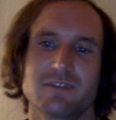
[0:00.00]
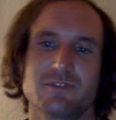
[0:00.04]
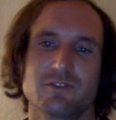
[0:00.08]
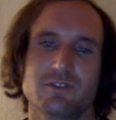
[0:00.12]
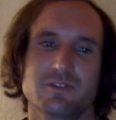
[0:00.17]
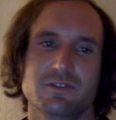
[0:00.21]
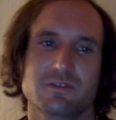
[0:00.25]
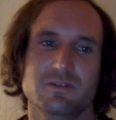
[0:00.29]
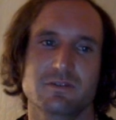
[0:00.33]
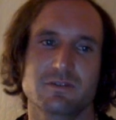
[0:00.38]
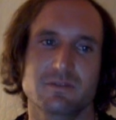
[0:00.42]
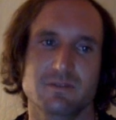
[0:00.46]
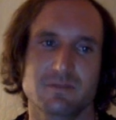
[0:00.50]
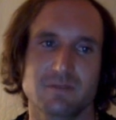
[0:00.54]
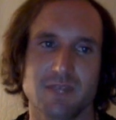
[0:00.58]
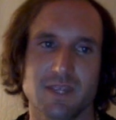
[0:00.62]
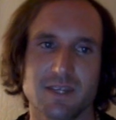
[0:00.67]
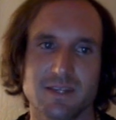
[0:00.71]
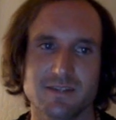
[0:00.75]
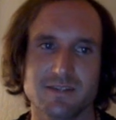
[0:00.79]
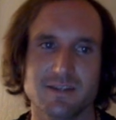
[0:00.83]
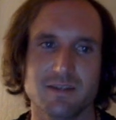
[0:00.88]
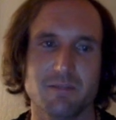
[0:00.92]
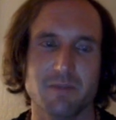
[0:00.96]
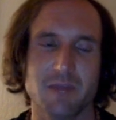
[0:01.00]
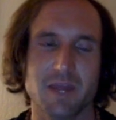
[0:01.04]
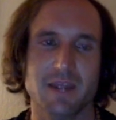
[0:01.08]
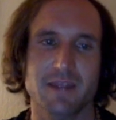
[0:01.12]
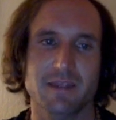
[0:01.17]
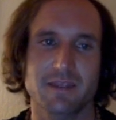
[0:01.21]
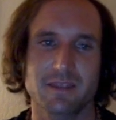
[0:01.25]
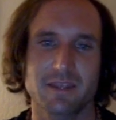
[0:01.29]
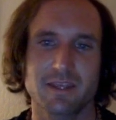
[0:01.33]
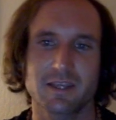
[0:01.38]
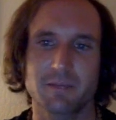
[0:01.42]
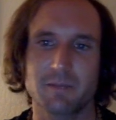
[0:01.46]
just take a step back
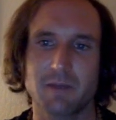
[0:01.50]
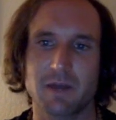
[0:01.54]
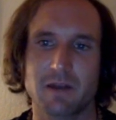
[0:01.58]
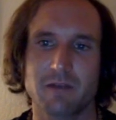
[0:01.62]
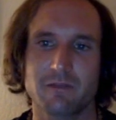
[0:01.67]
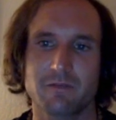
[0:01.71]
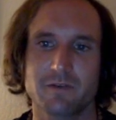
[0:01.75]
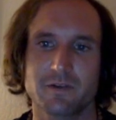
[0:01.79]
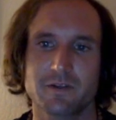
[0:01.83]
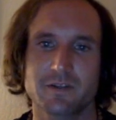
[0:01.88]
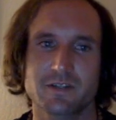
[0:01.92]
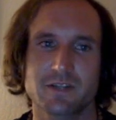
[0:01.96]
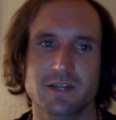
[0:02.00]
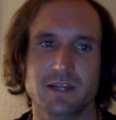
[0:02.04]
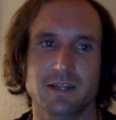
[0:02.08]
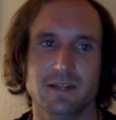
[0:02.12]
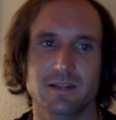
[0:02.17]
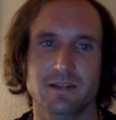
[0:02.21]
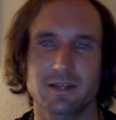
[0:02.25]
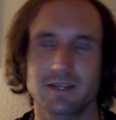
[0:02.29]
and think about it for a second.